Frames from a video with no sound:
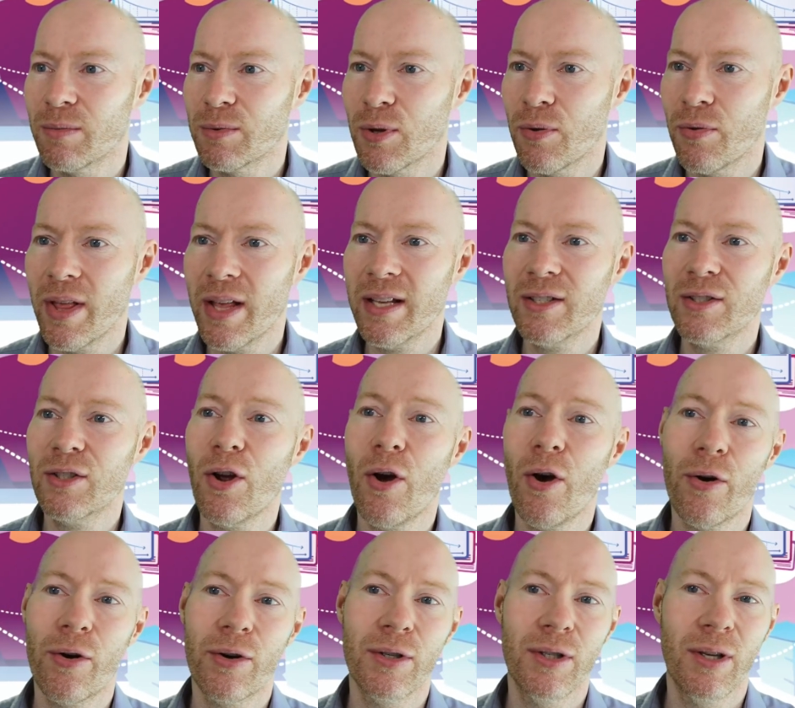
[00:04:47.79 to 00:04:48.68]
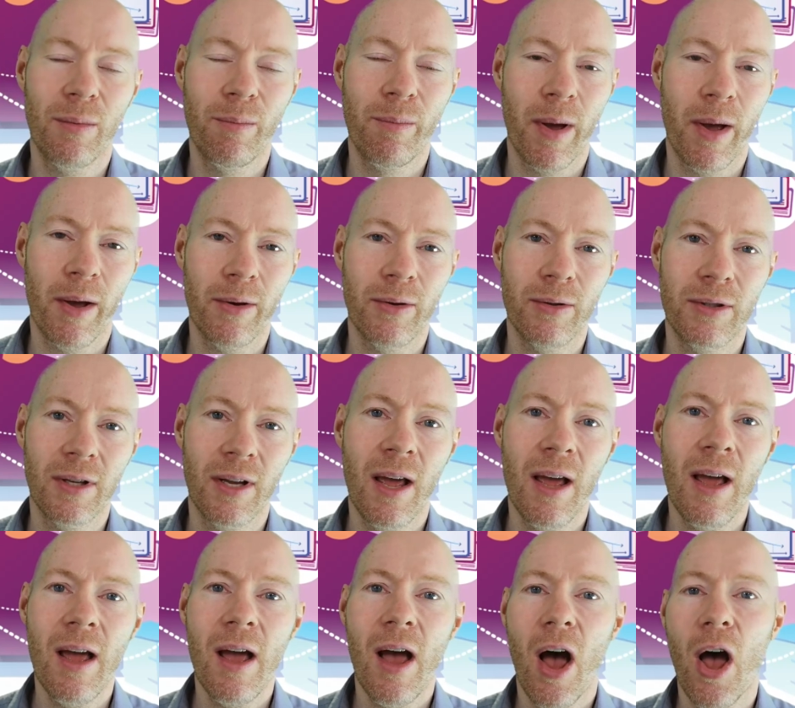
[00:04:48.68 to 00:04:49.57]
So this talks about
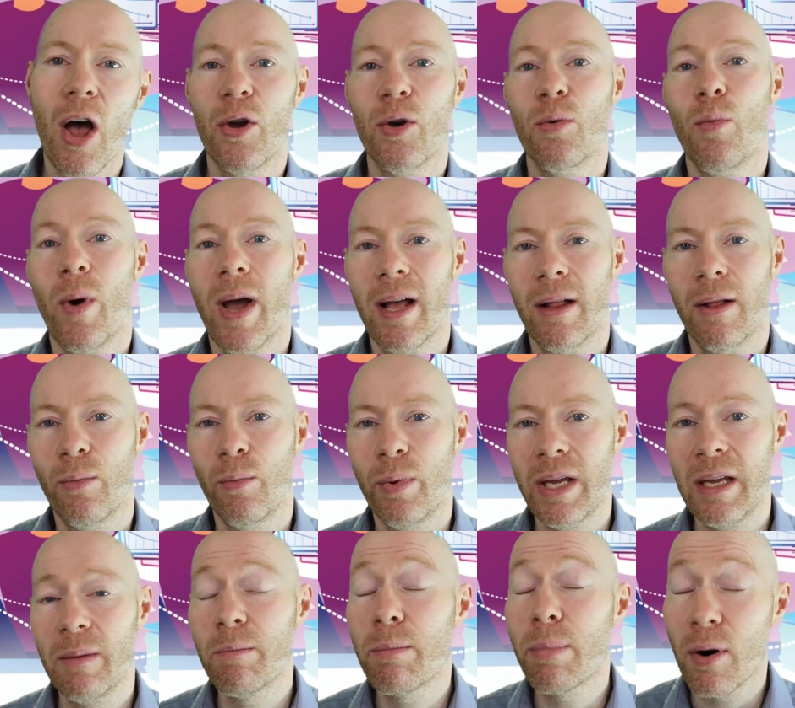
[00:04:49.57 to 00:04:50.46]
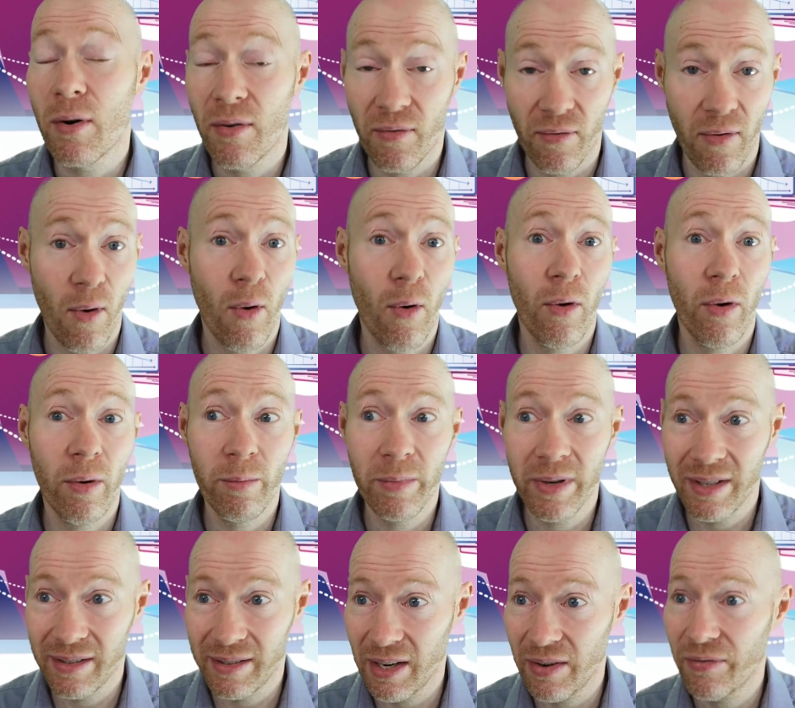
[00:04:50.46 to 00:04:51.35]
how well we perform
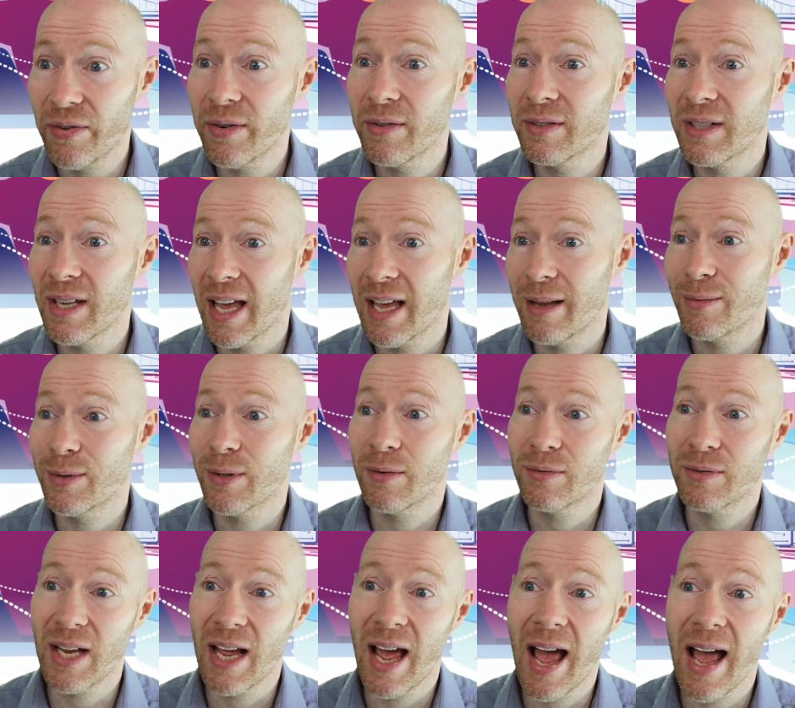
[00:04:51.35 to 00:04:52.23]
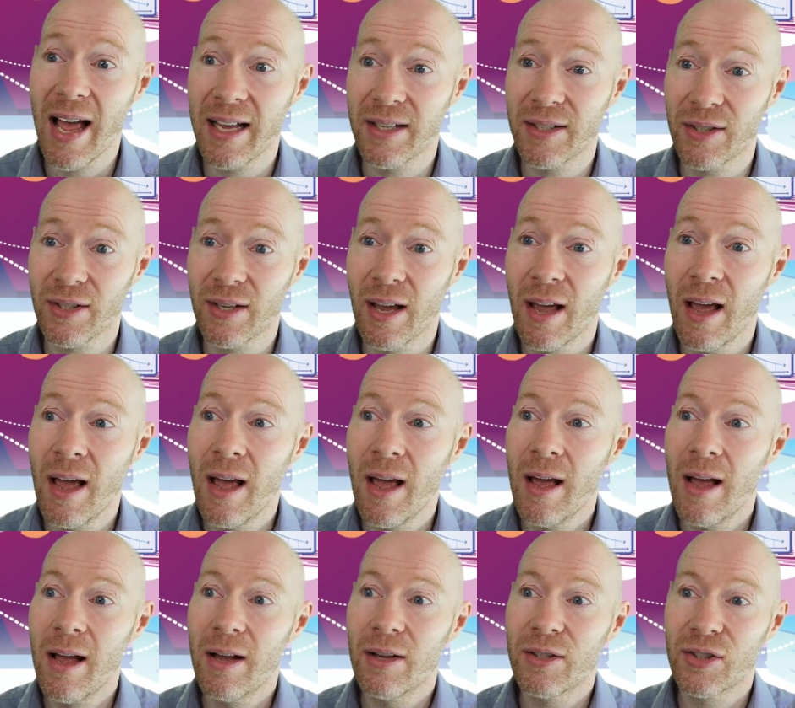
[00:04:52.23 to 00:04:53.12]
in different types of tasks,
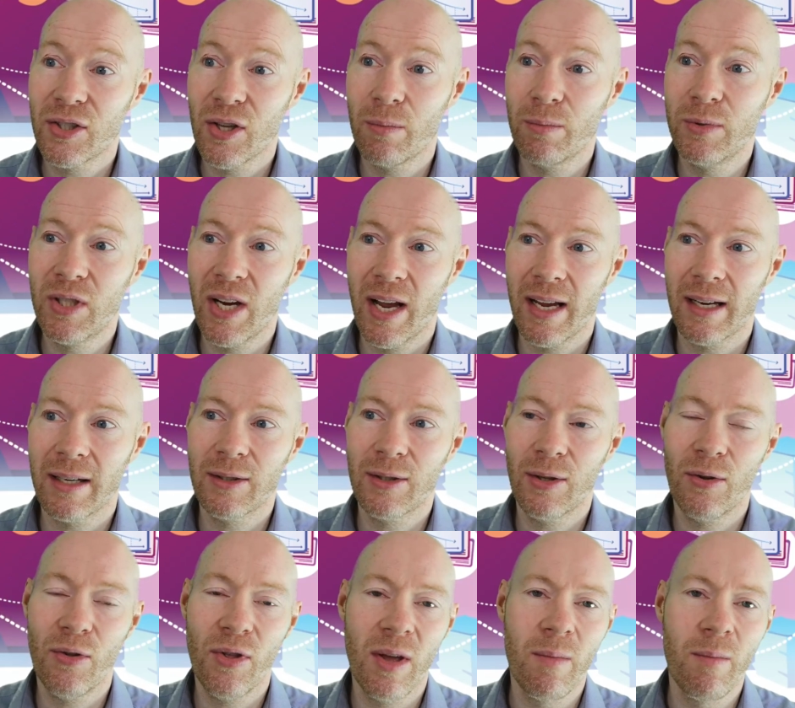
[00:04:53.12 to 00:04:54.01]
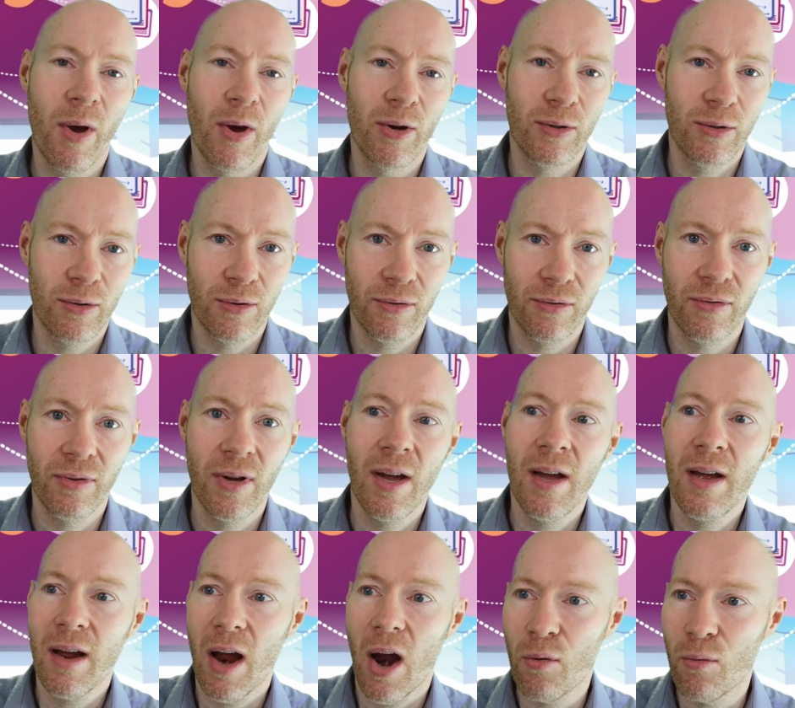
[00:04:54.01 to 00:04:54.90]
subject to the amount of
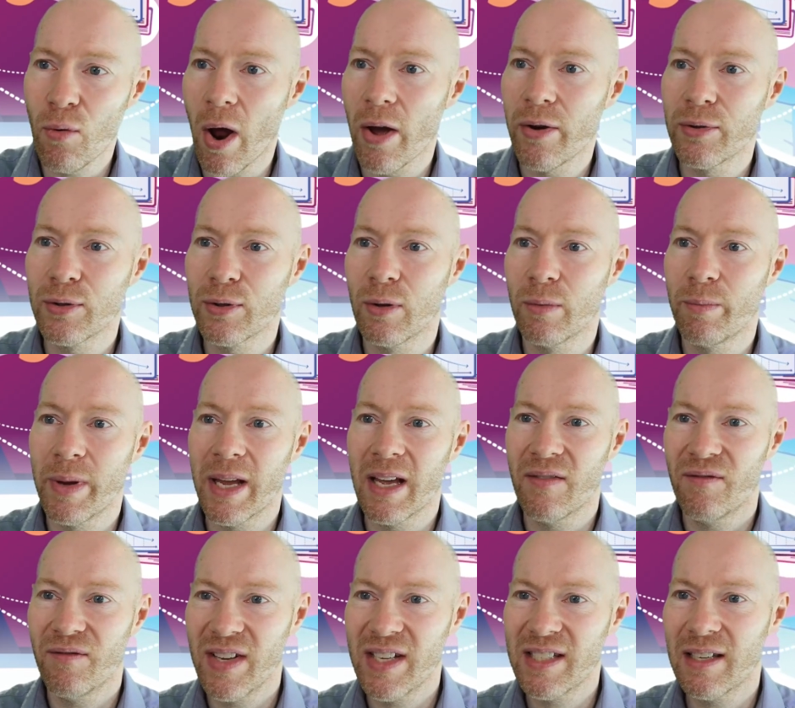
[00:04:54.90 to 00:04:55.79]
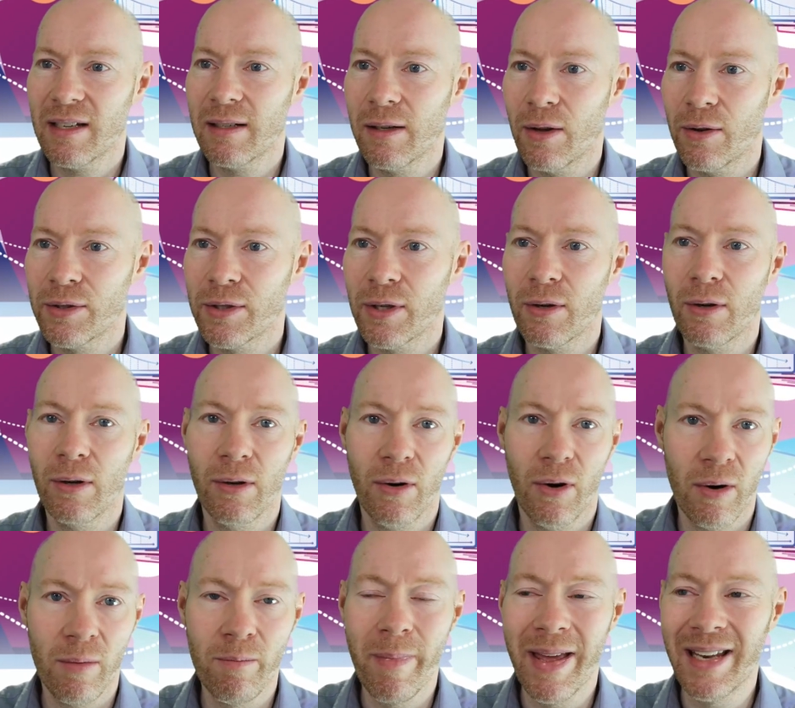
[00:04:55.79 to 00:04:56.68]
arousal, be it physiological
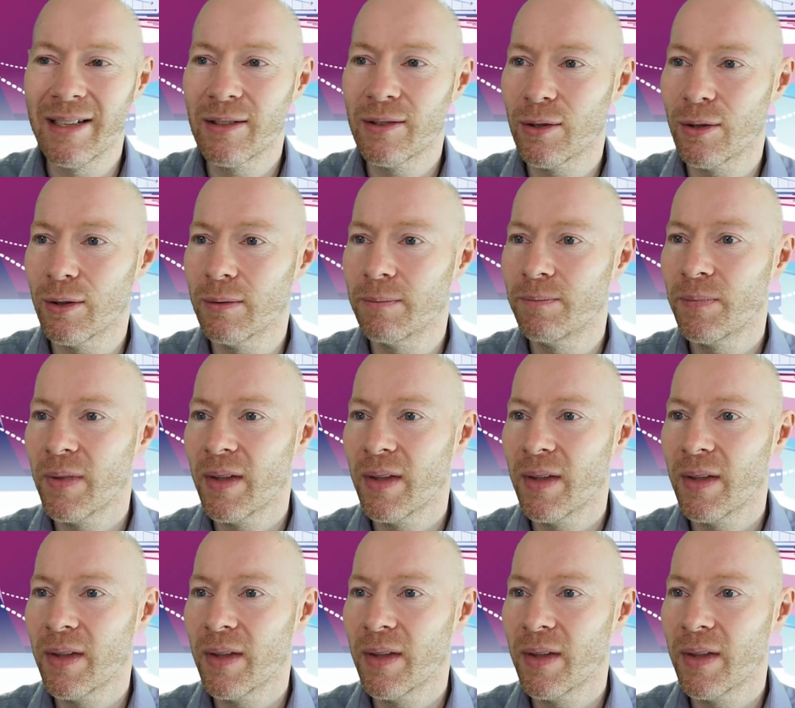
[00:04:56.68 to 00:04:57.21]
or mental.